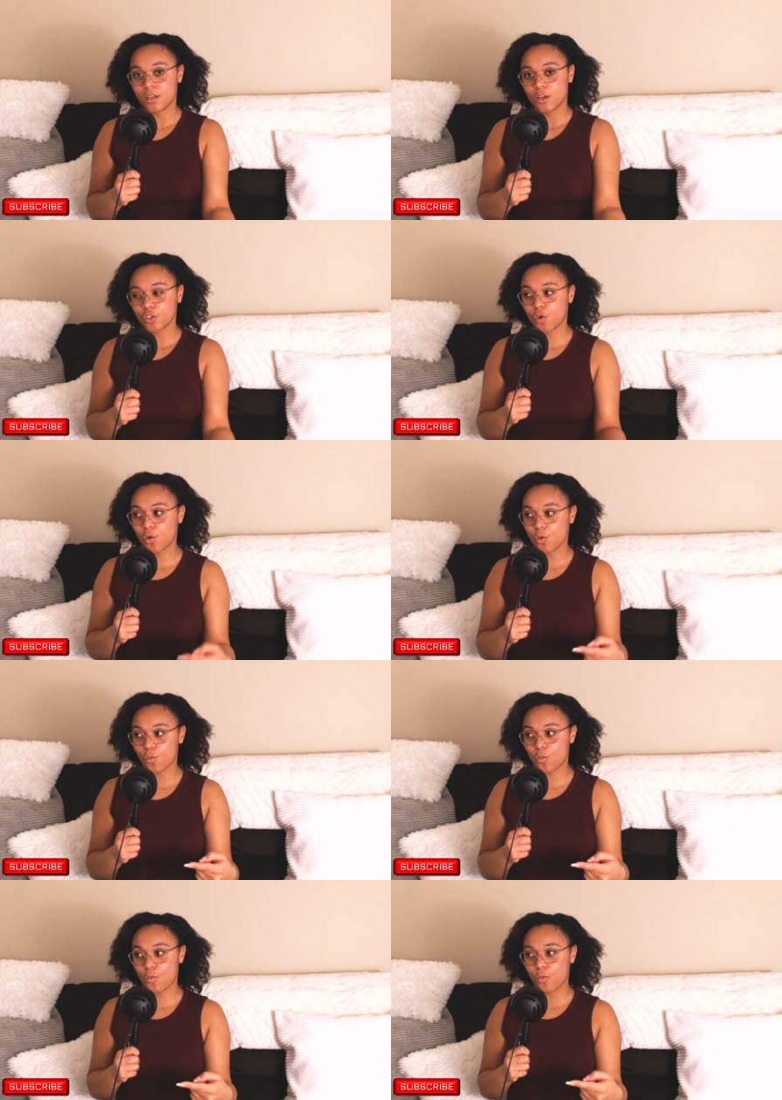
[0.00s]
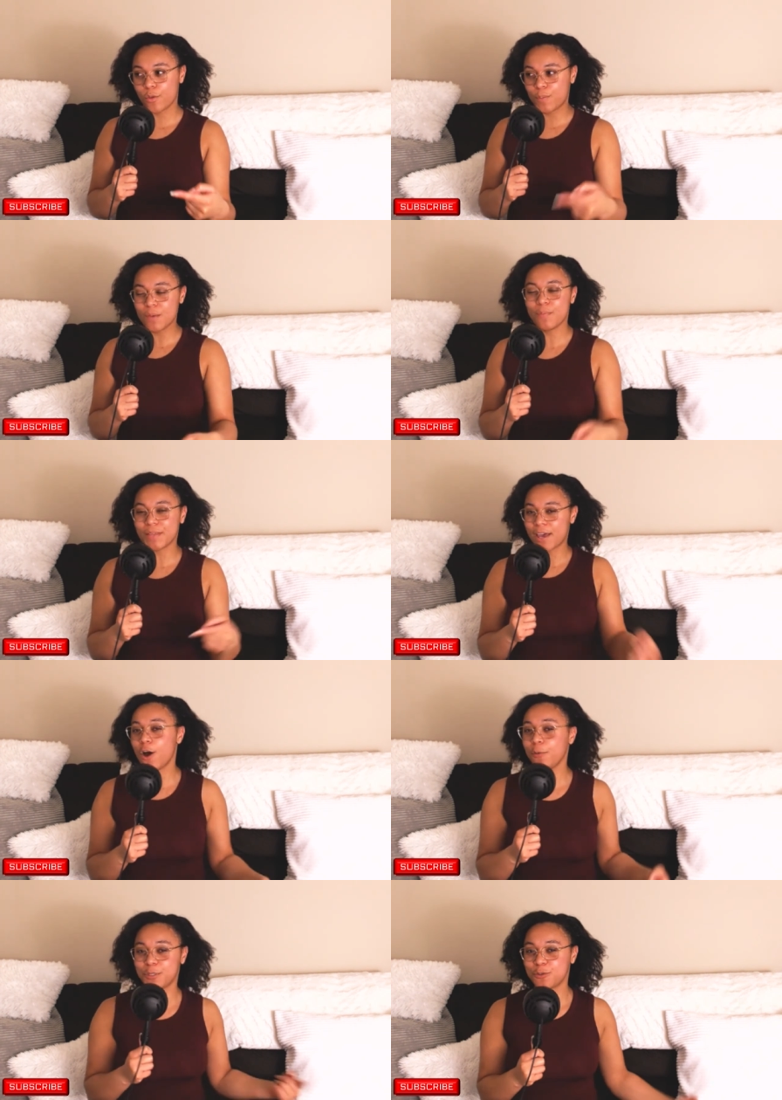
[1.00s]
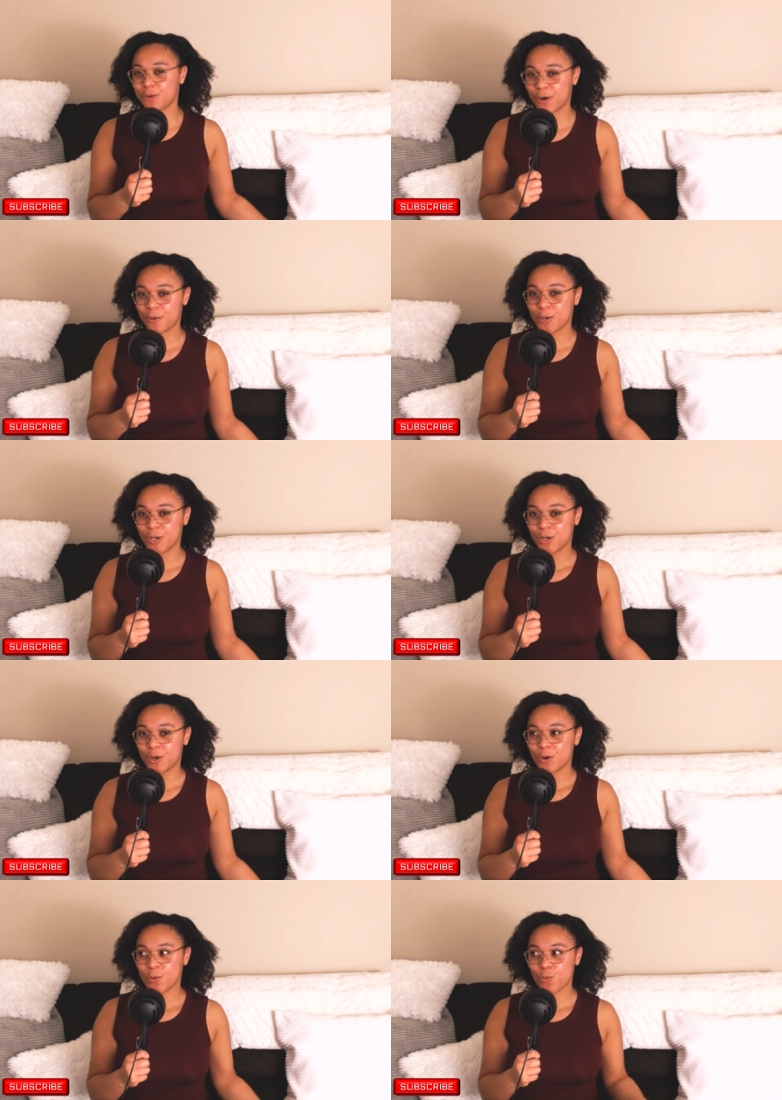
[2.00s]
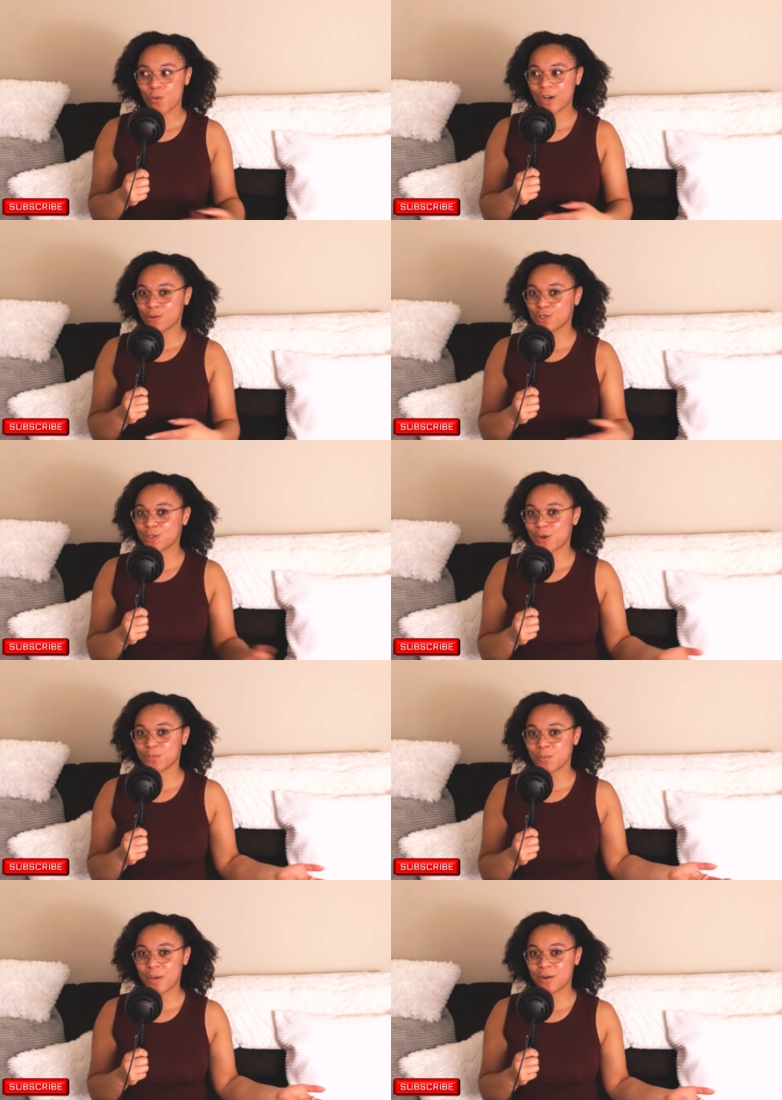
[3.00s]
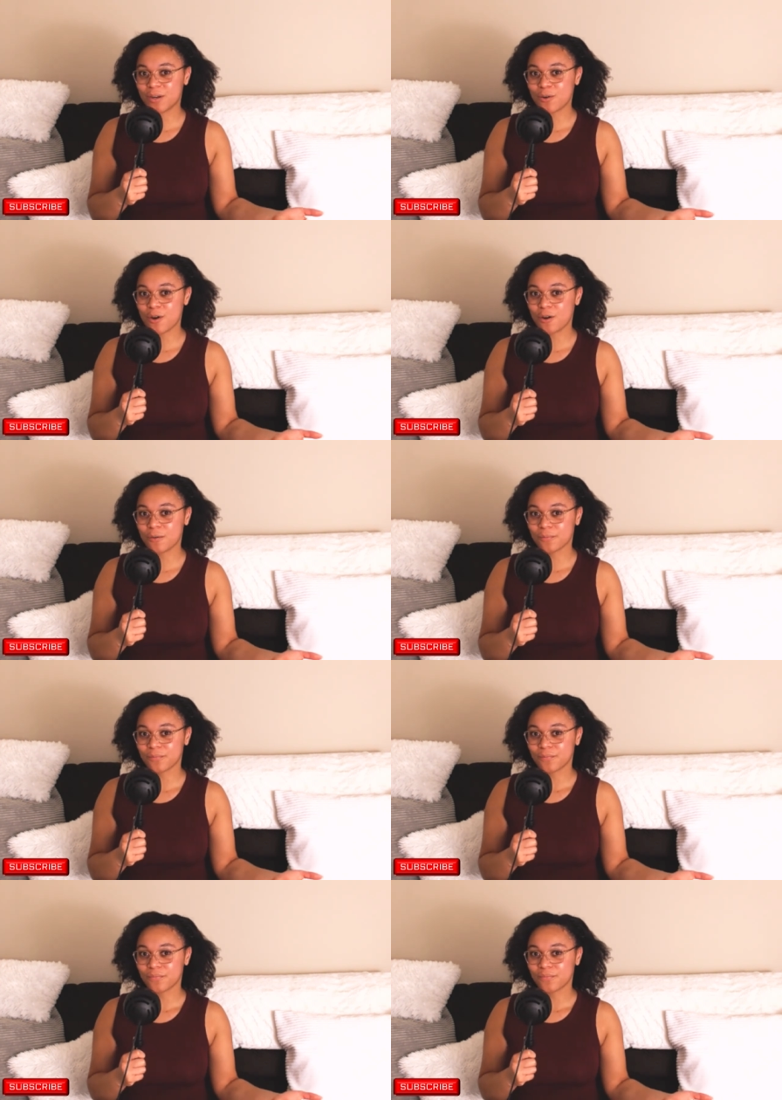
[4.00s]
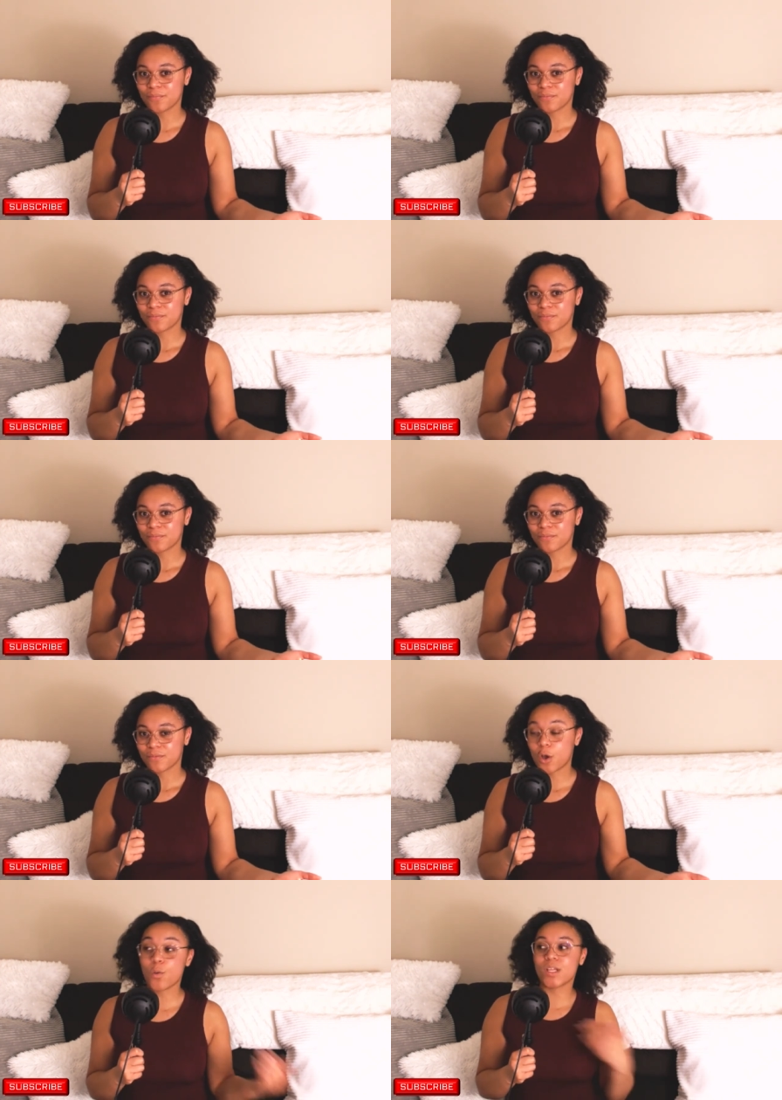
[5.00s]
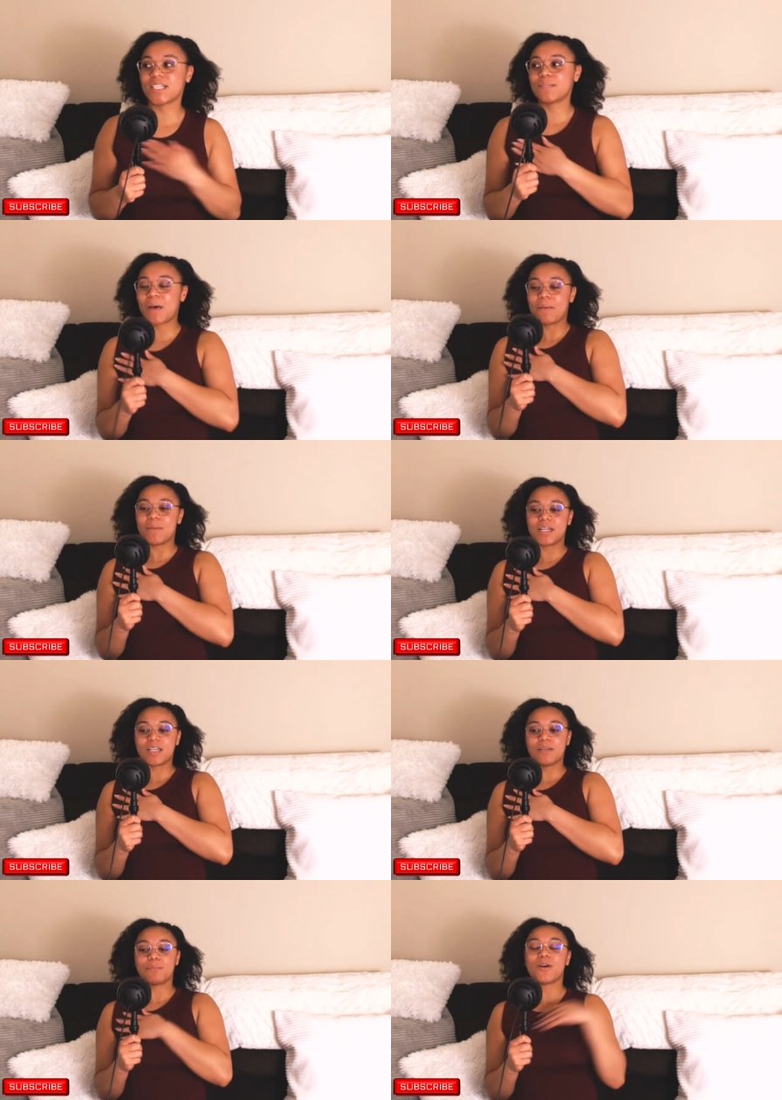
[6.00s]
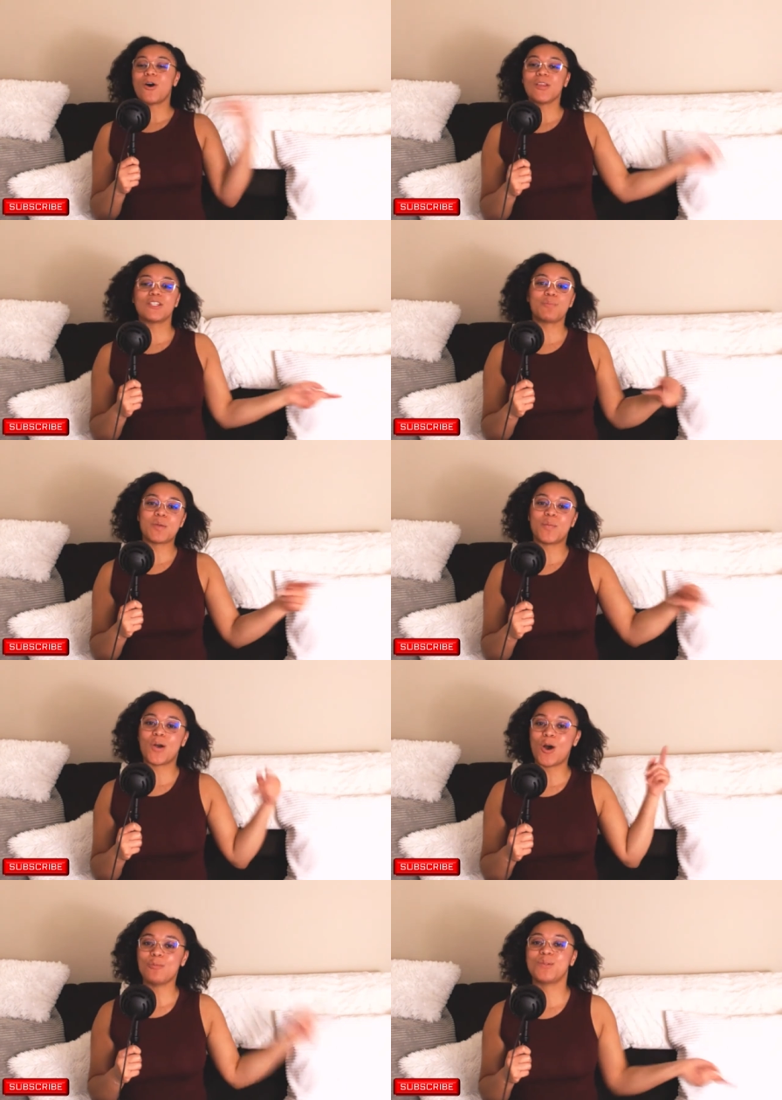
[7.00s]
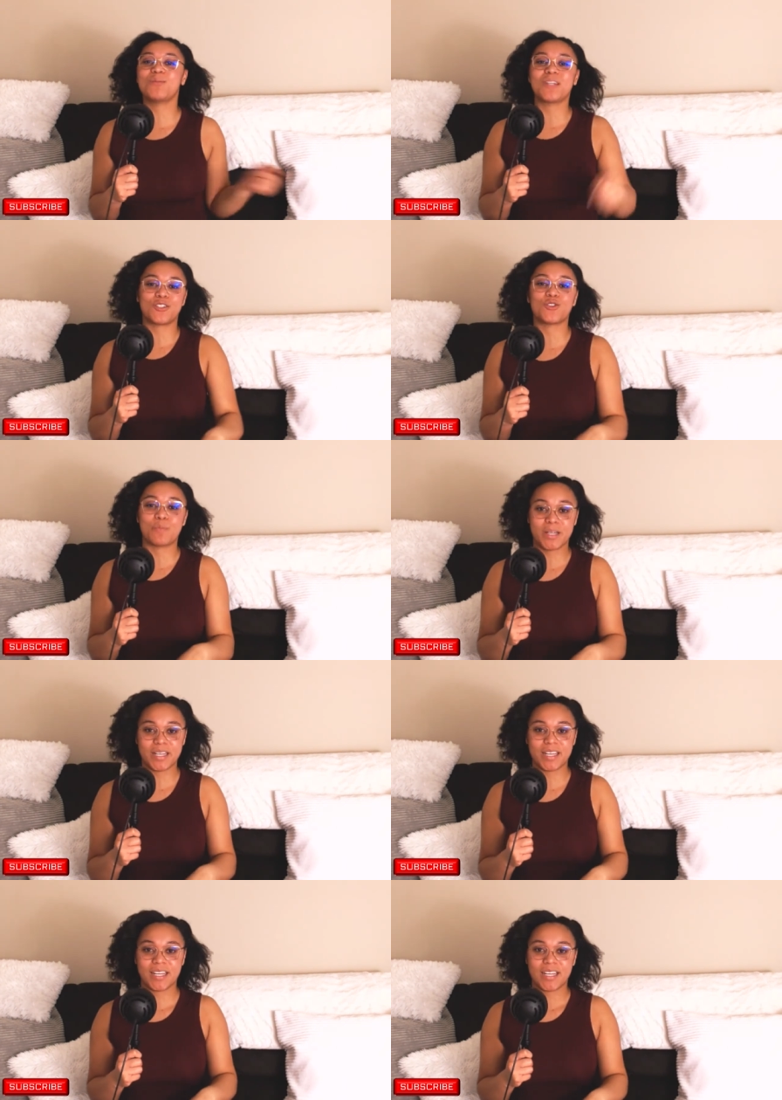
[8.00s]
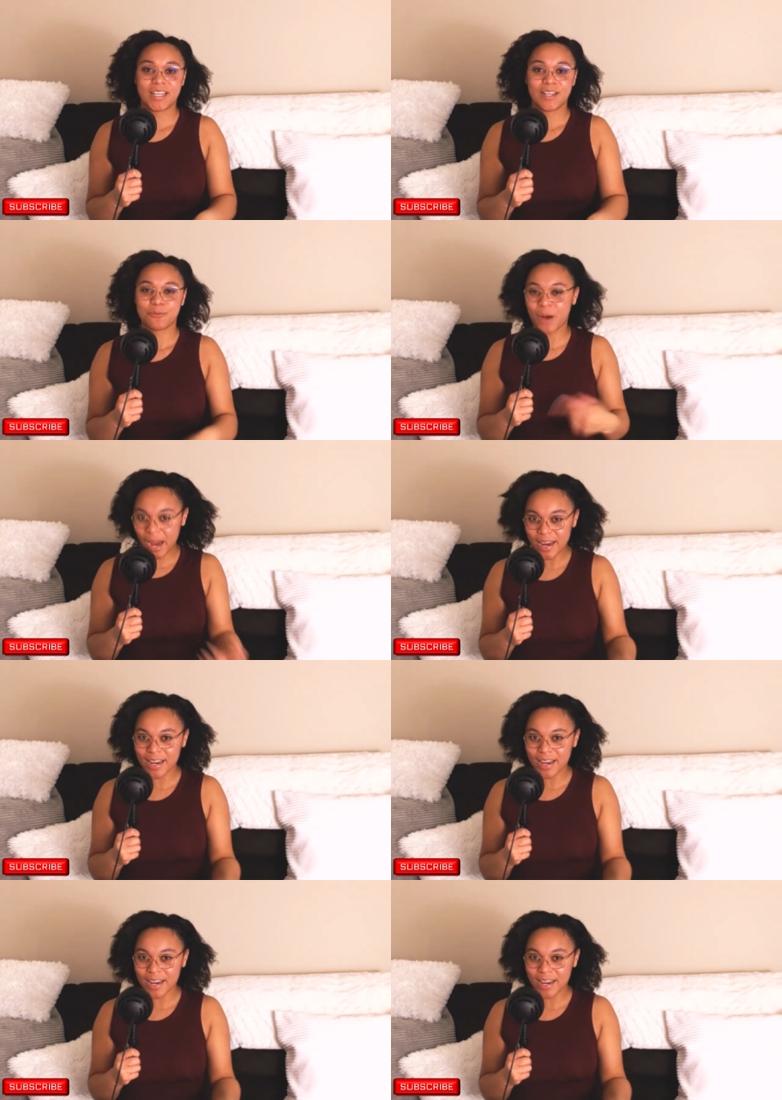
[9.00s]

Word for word: So the people that helped you grow, why don't you help them out at all? Oh, well, it's my money. But all these people helped you get your money, right?